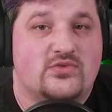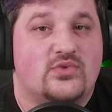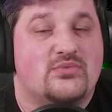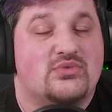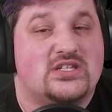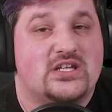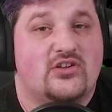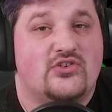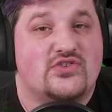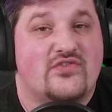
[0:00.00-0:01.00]
This one in
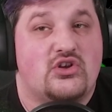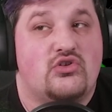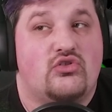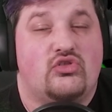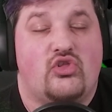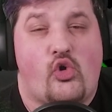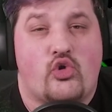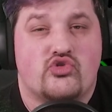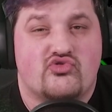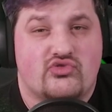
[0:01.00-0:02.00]
particular is a very
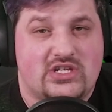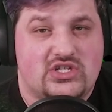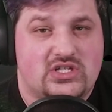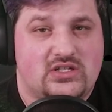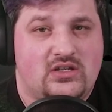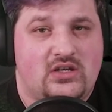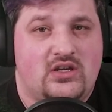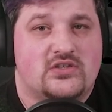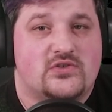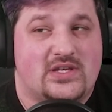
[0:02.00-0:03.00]
large region,
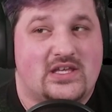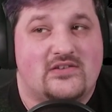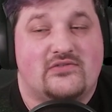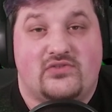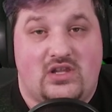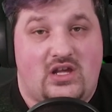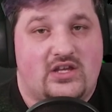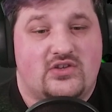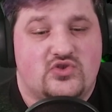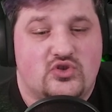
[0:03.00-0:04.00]
So again,
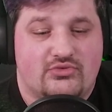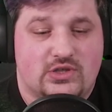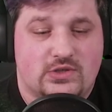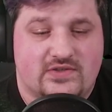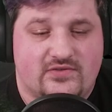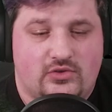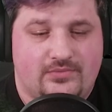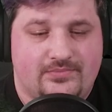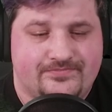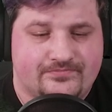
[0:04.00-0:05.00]
flying super useful.